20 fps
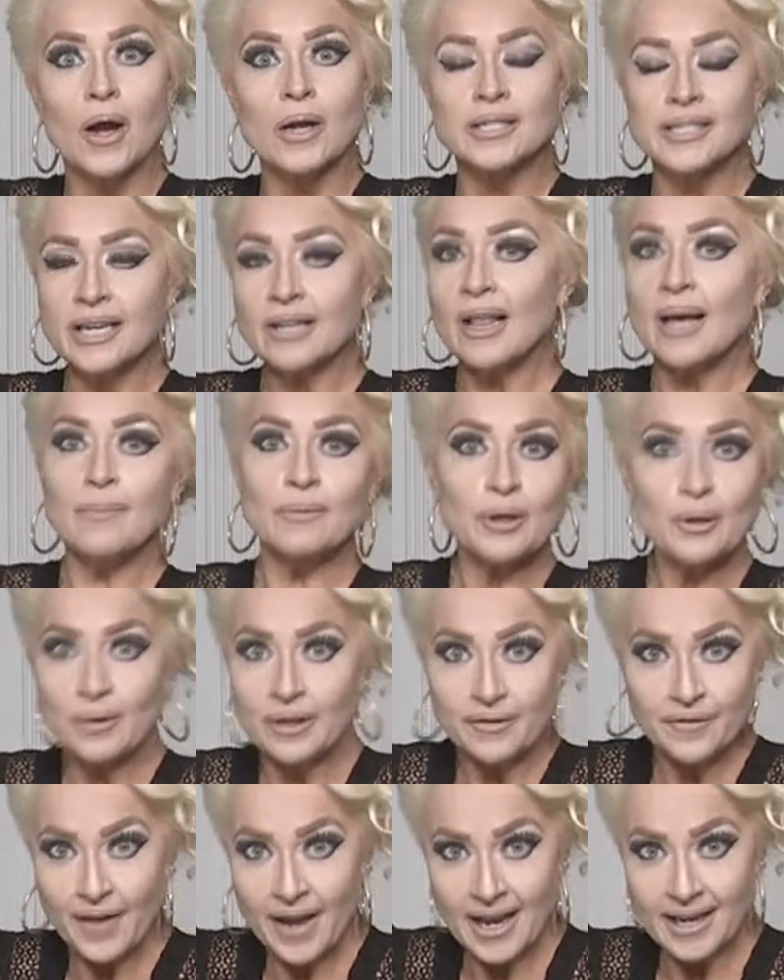till I'm blue in
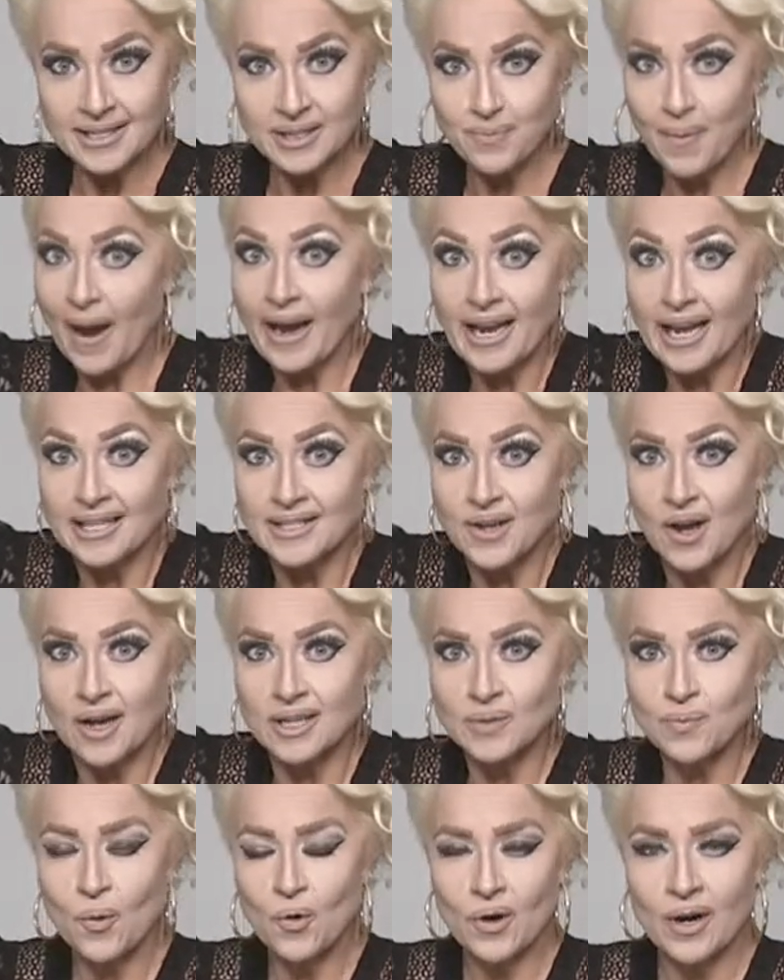the face. Baguettes
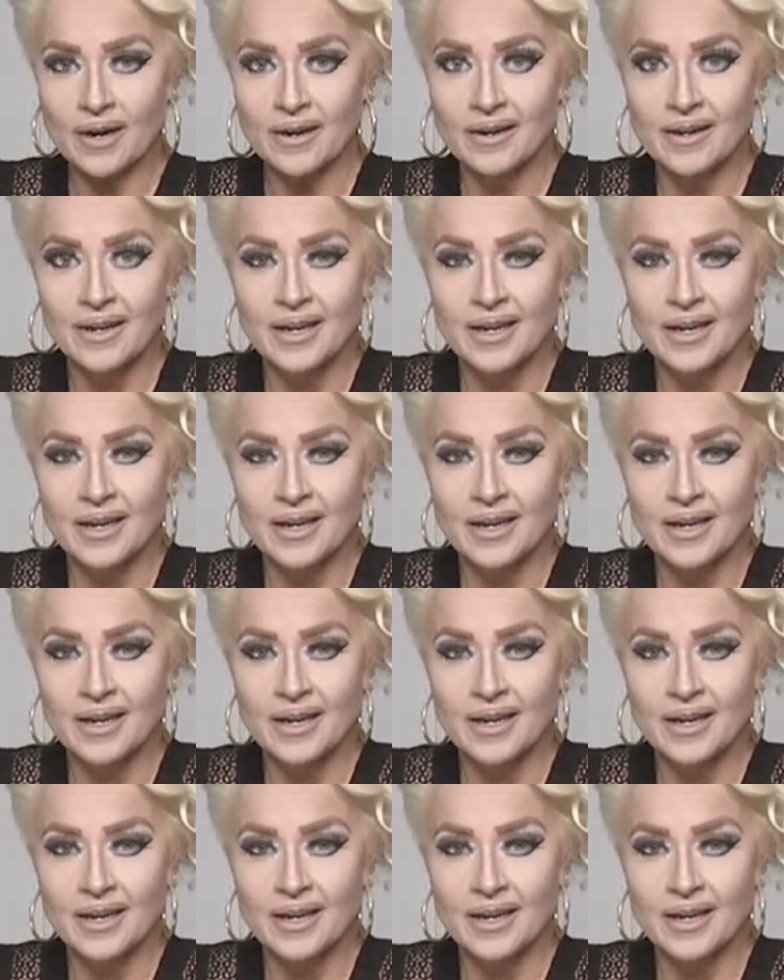cost more.